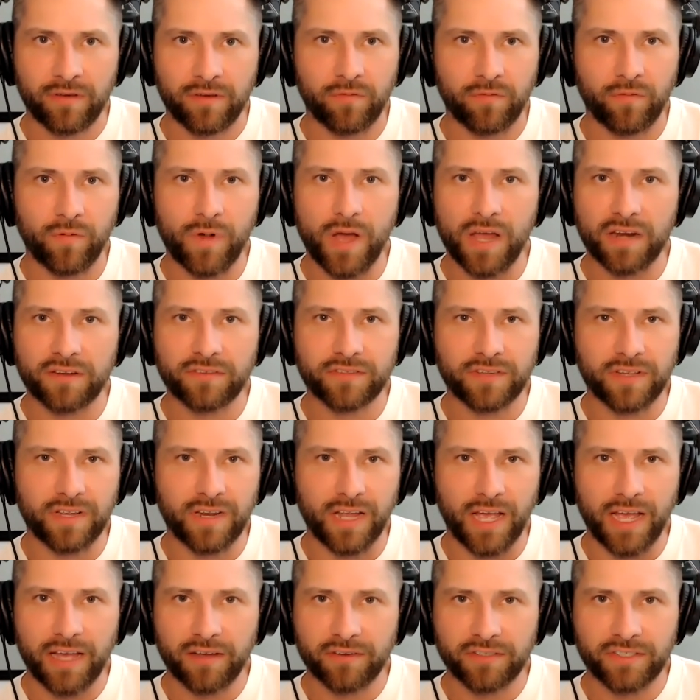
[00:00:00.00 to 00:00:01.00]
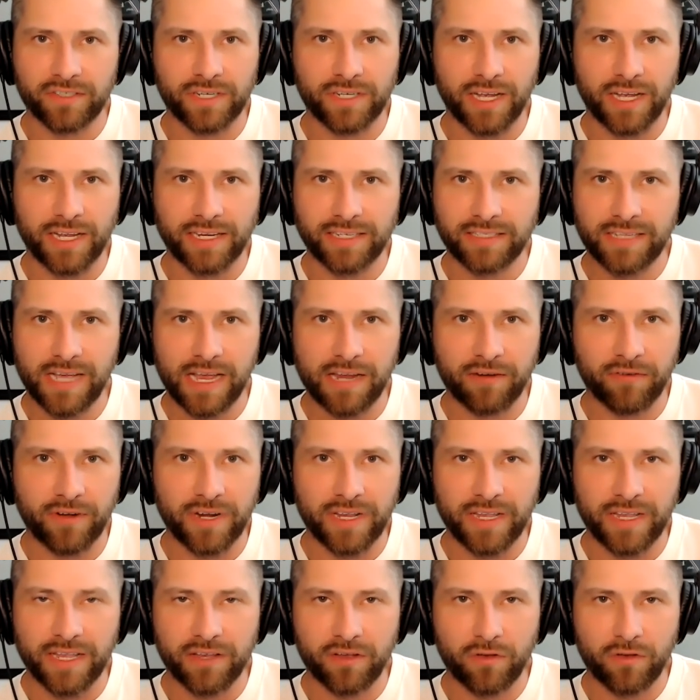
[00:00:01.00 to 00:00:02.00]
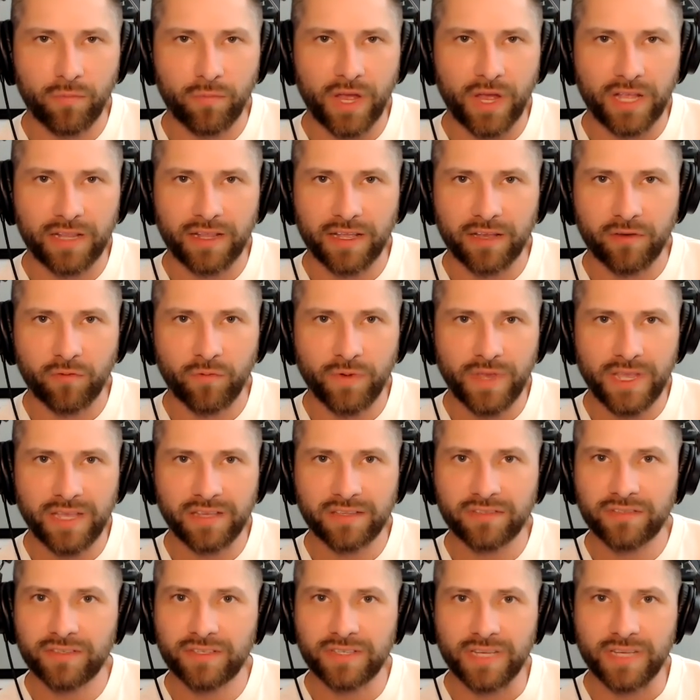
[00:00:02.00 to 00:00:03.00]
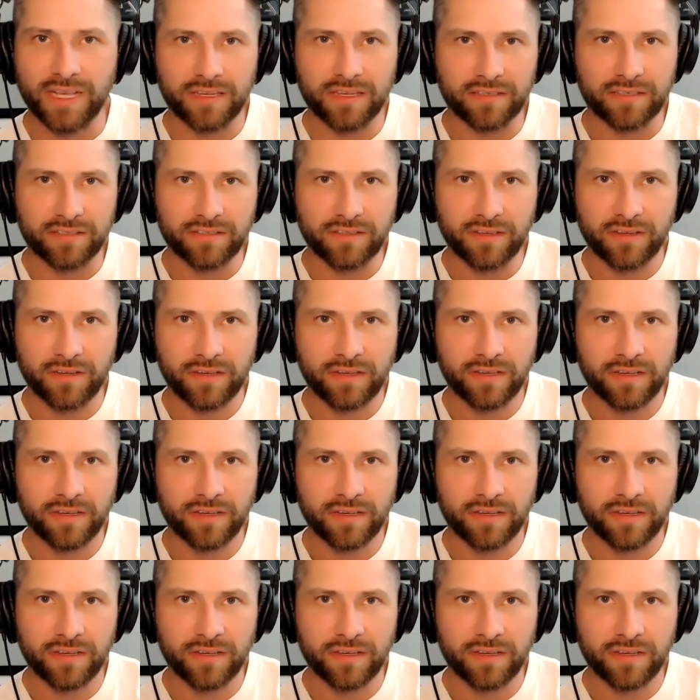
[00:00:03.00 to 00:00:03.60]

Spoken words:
Waddle's going to outshine Tyreek Hill by like week 6.